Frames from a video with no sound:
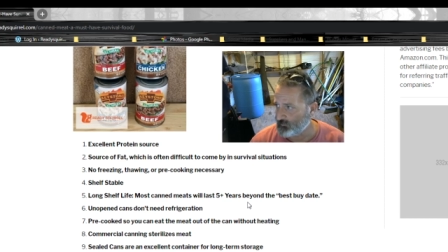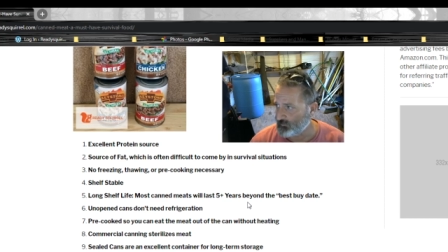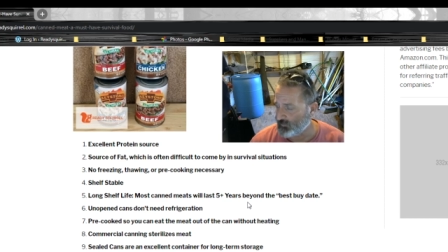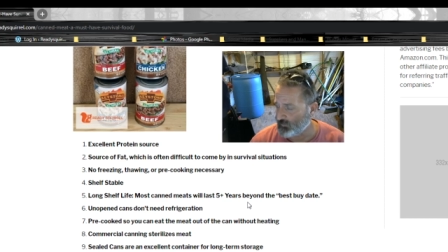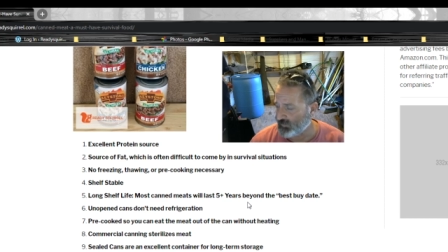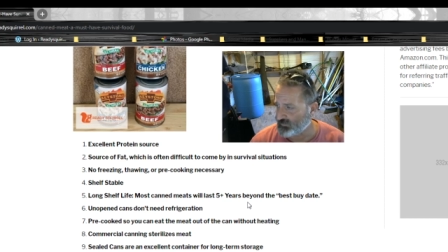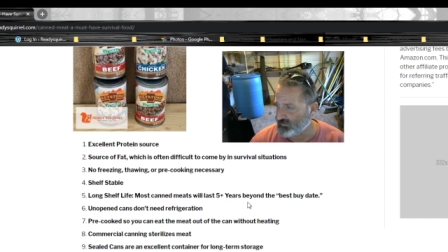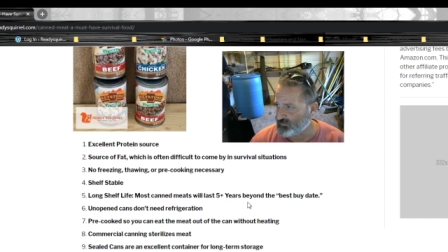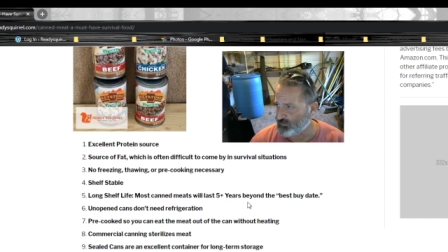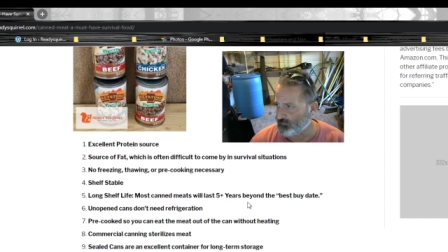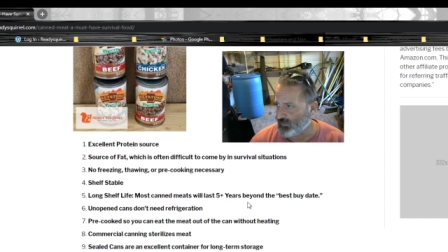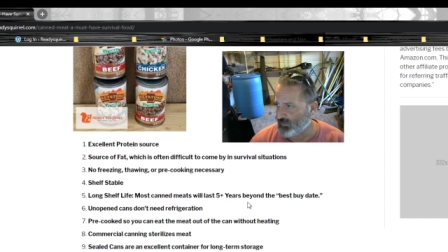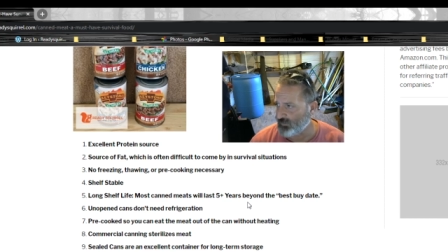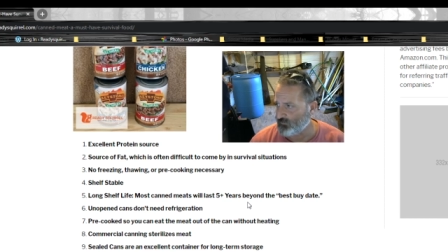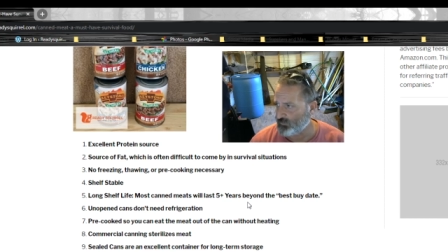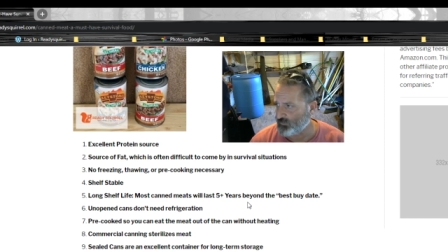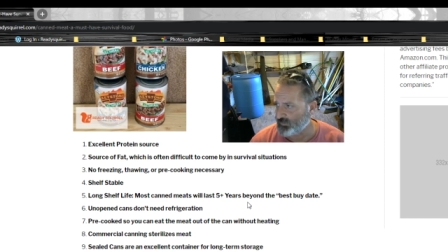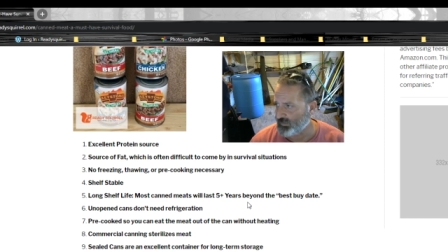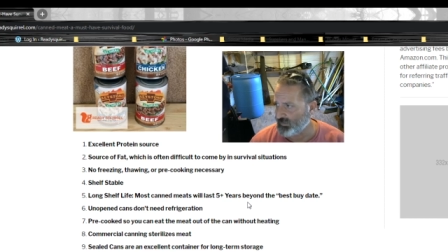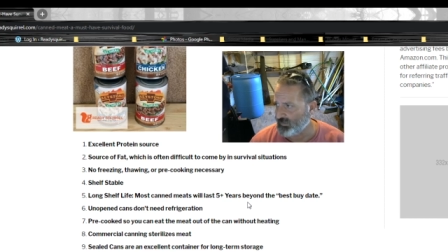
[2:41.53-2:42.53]
like
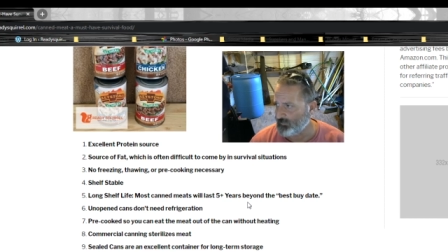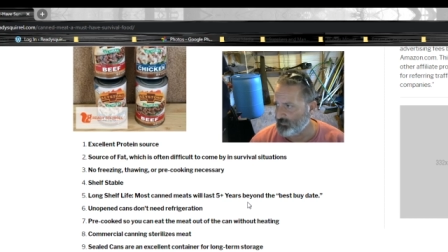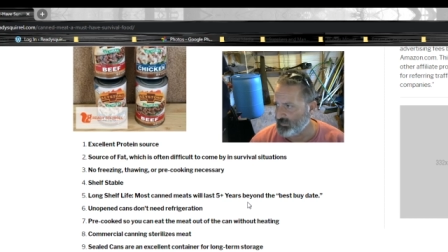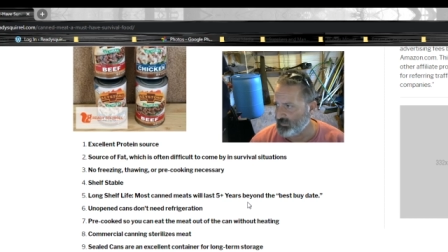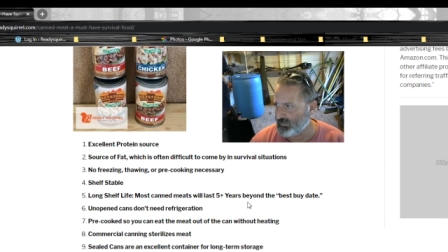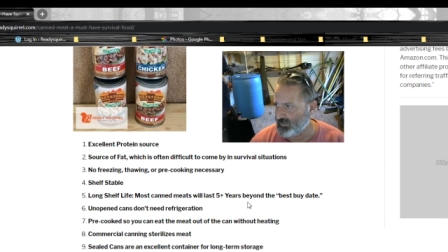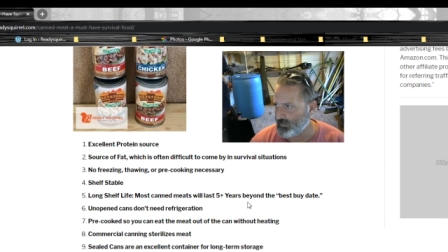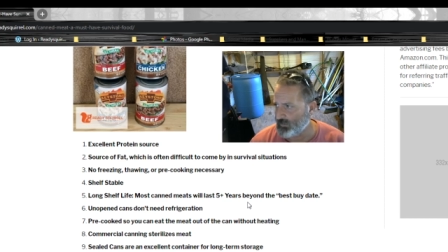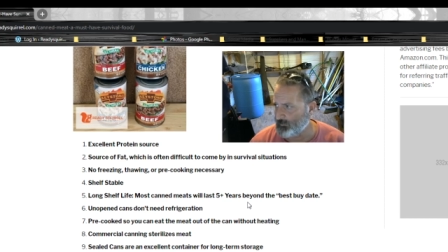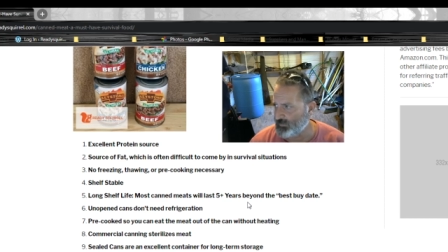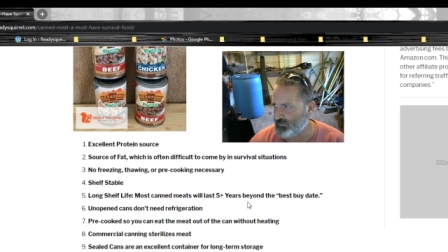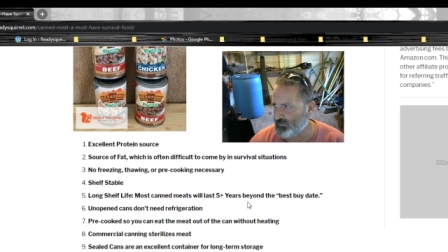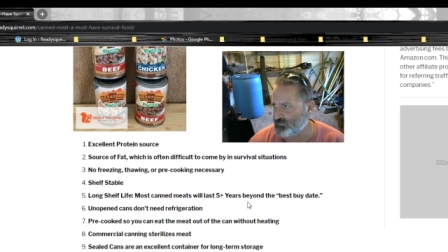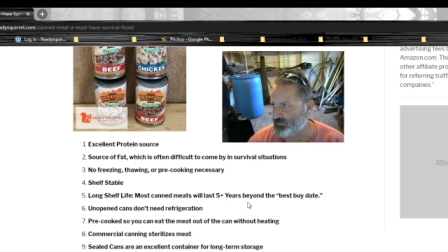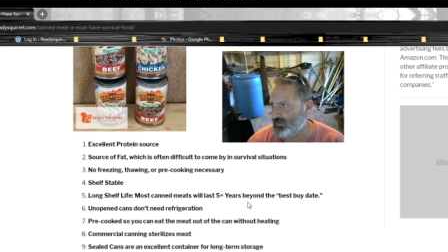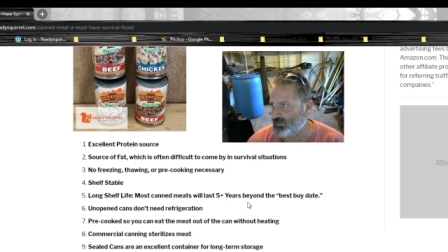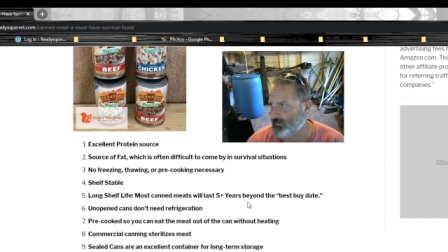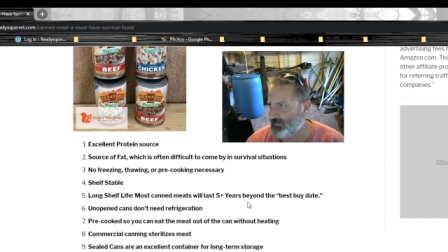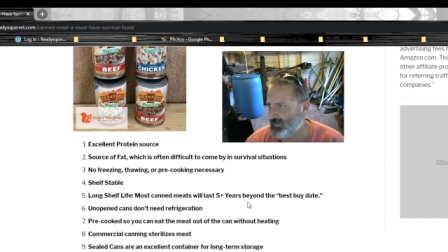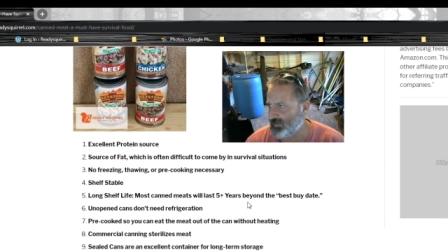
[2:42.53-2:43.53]
survival canned meat companies,
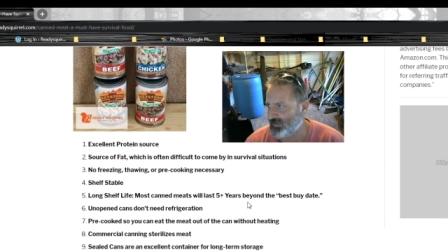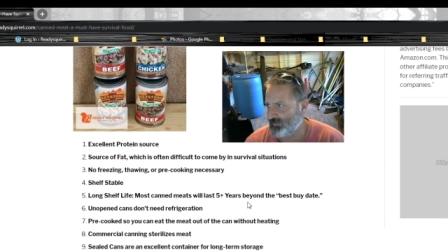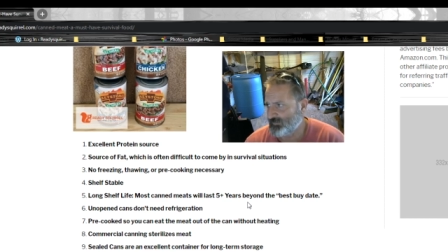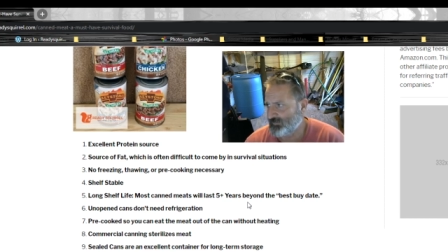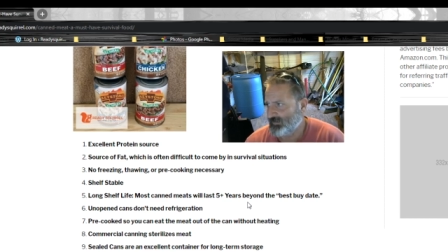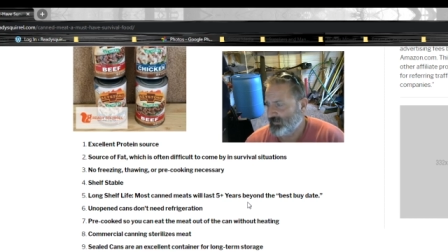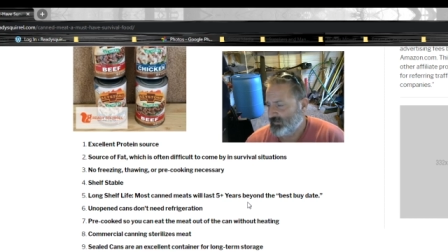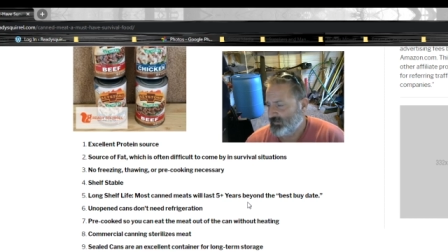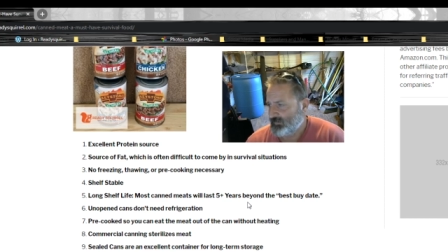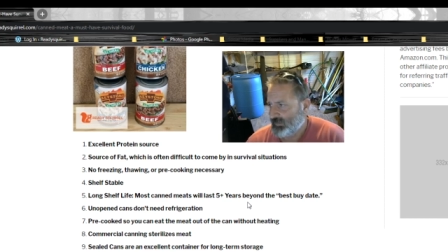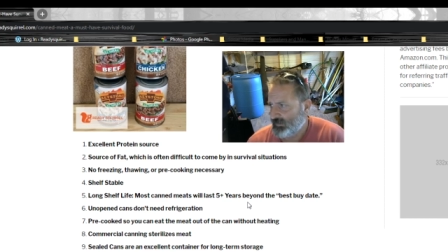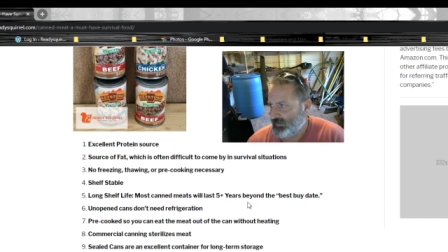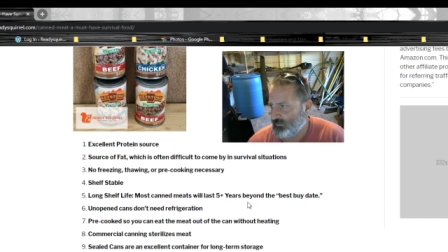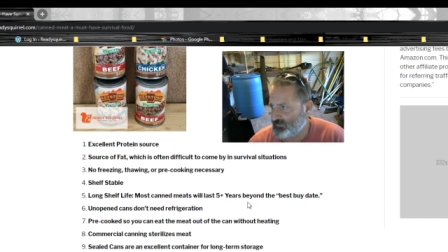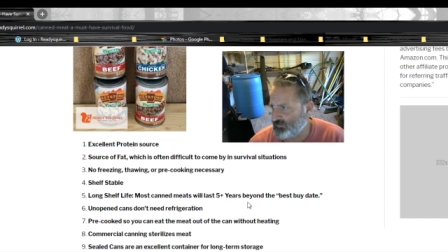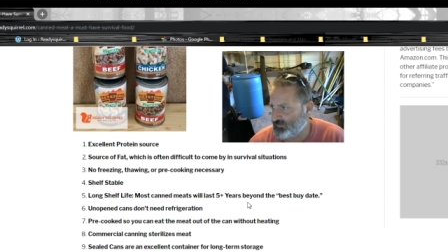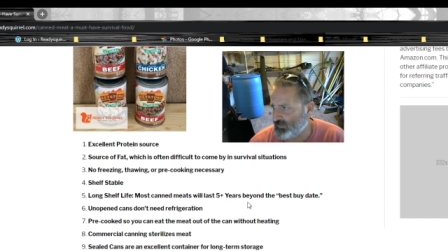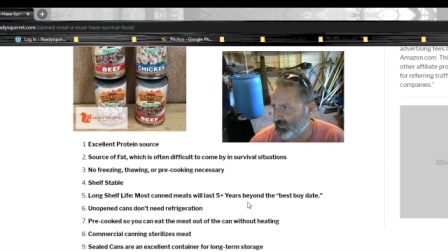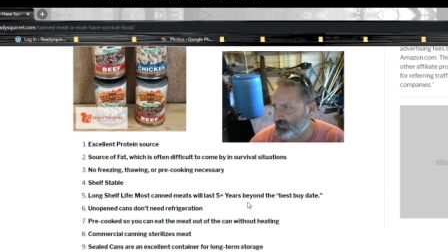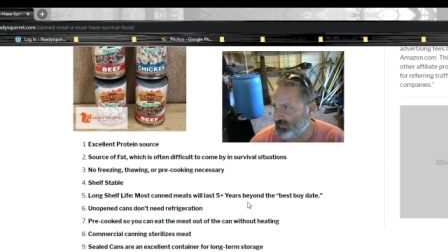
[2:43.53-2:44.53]
are coming out now
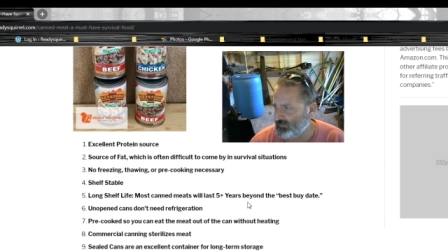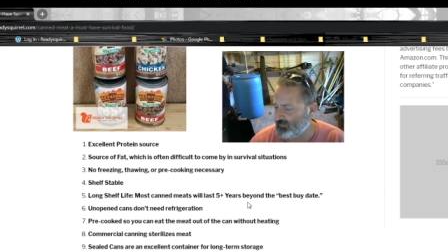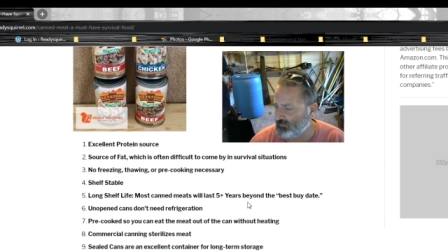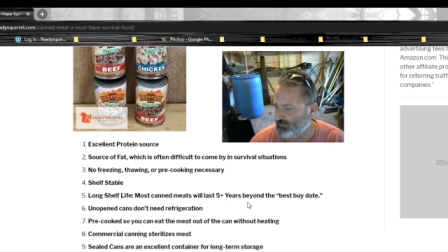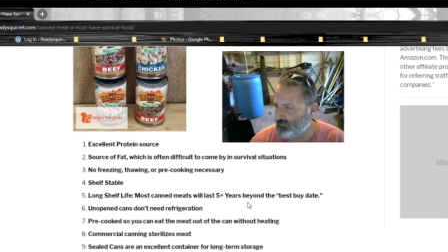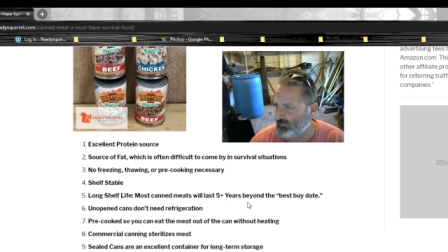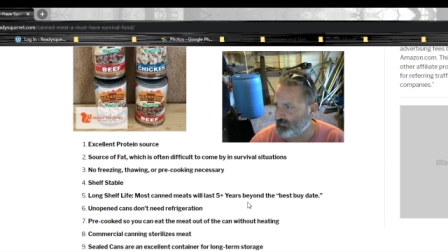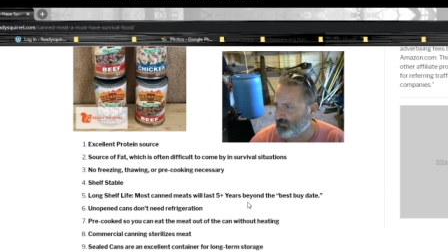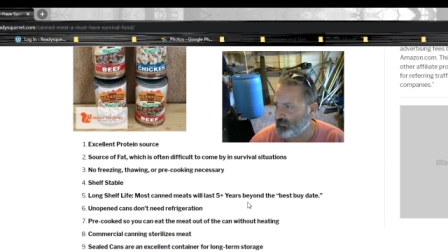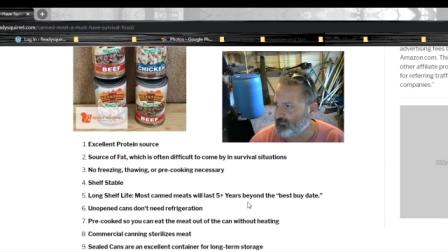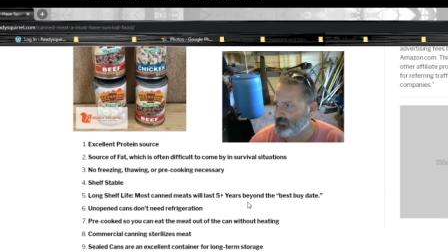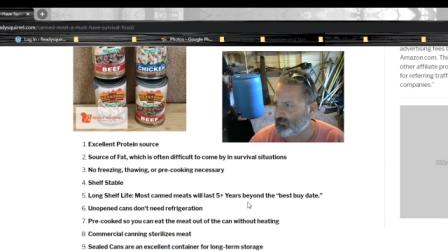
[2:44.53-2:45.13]
and saying that they've